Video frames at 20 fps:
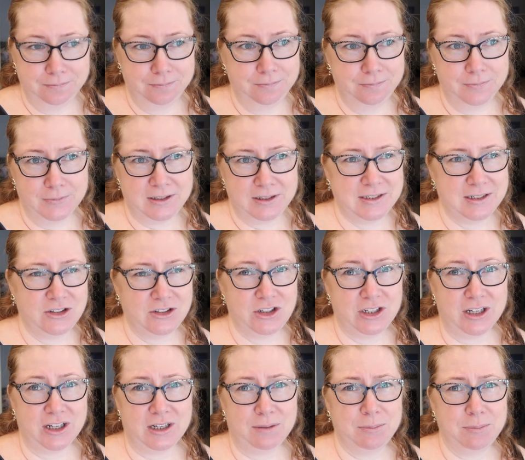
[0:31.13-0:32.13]
I didn't
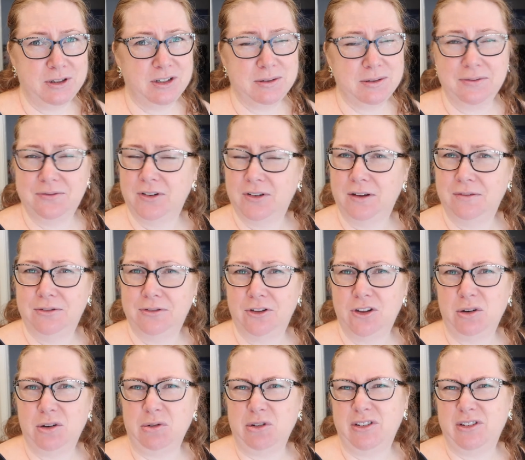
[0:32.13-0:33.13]
actually get up until
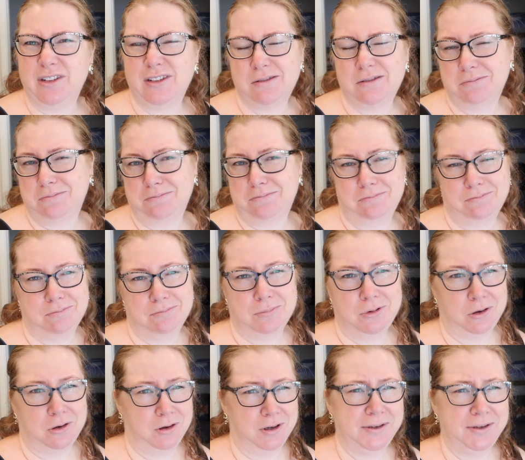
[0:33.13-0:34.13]
5:30, which is
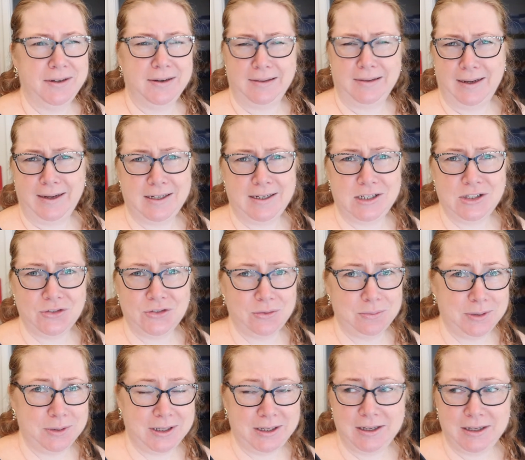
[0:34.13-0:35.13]
kind of late-ish for
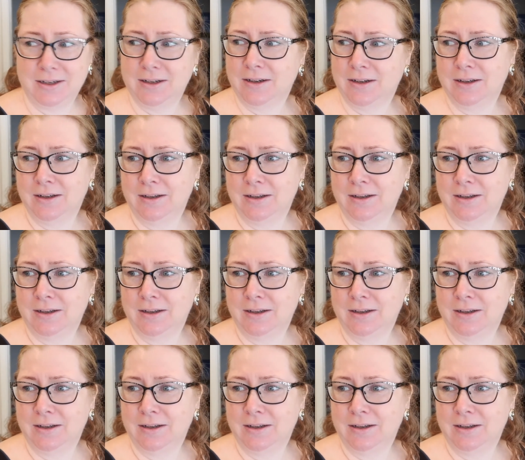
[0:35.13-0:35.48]
me.